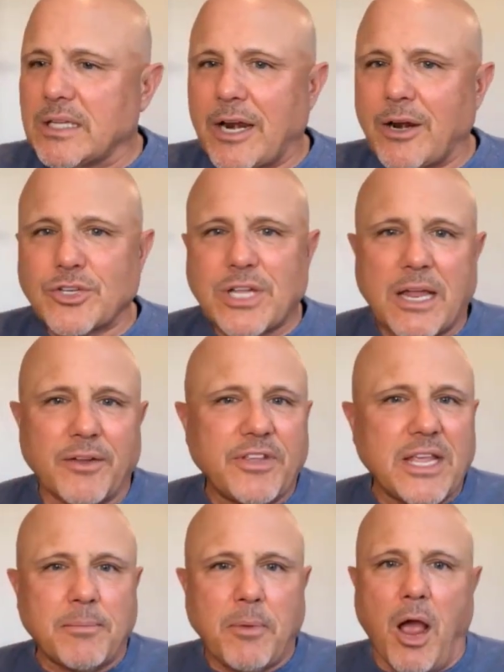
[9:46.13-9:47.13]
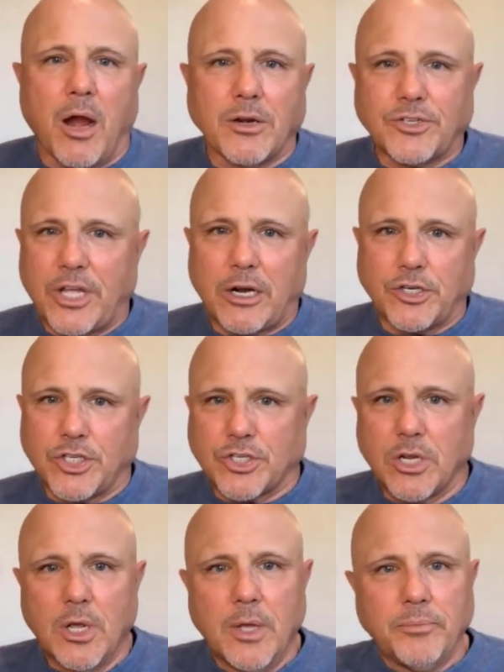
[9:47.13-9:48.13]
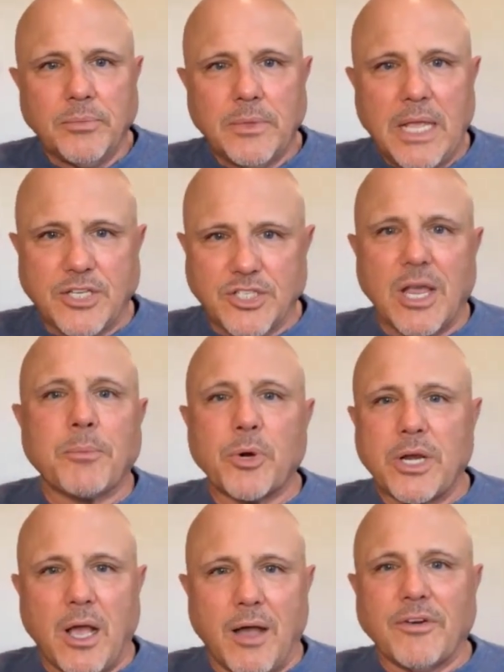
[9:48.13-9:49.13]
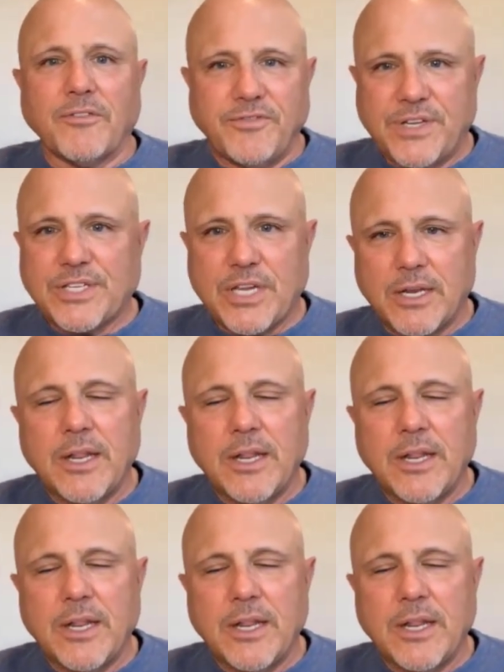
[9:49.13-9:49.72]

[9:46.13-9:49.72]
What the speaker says: letters out of EMRs that are just a summary of a visit.